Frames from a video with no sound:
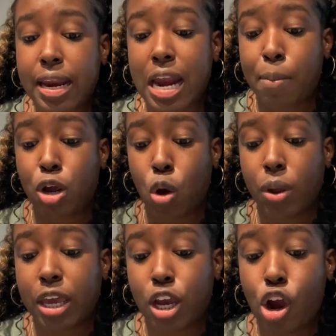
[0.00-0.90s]
and I'm going
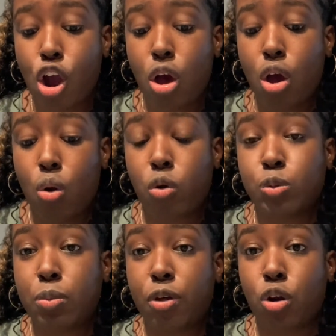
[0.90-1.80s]
here. There's
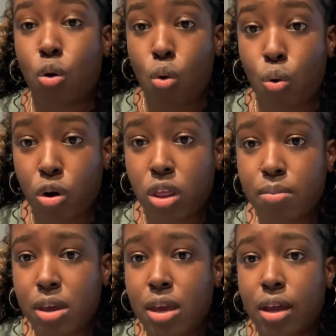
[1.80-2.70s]
people that are older than
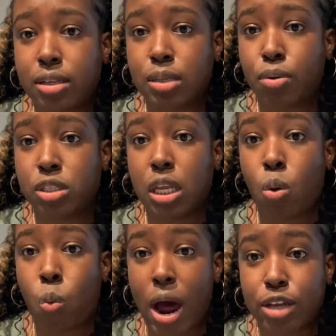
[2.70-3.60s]
me and supposedly
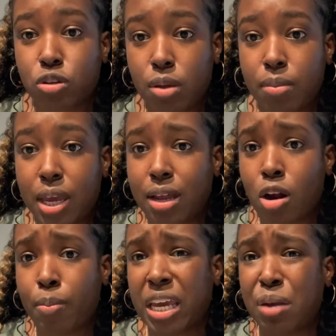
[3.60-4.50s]
wiser than me and are
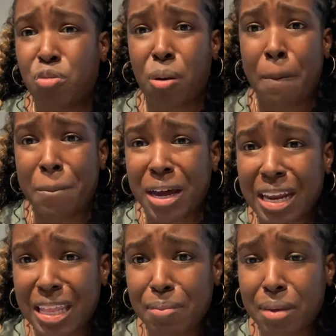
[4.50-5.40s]
making more money
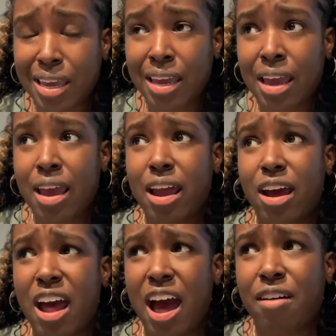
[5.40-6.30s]
than me and
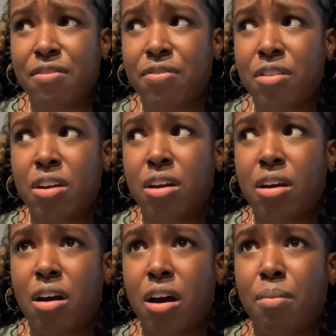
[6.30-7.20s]
have
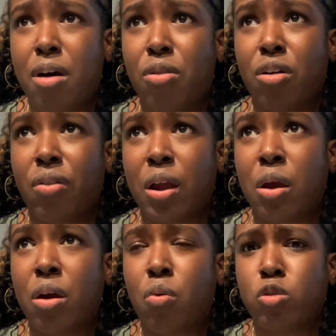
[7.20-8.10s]
other
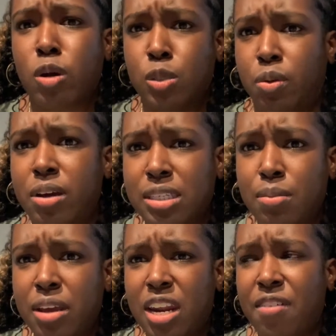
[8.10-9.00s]
like responsibilities than
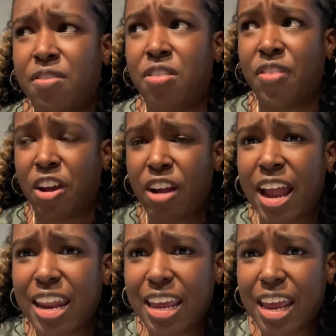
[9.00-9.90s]
me. And if they're
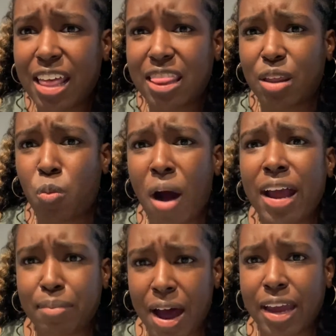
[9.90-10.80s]
hitting it, then why
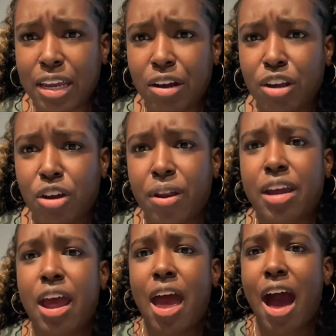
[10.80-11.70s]
am I here? You know, like
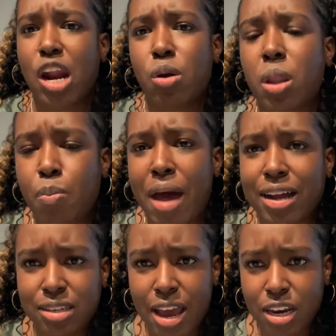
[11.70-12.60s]
I don't want to look back
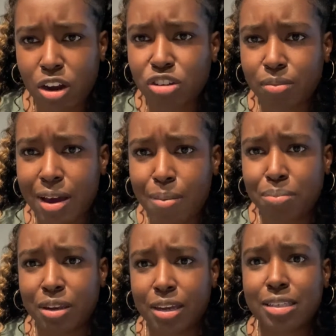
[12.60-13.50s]
10 years from now and
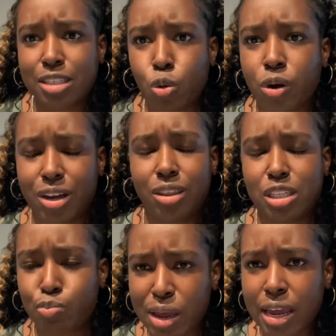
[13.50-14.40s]
be still working at this
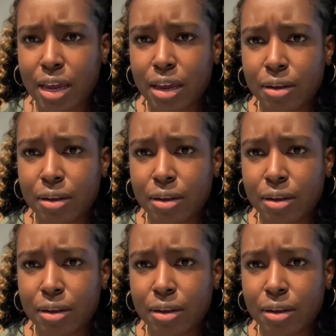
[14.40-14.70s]
bank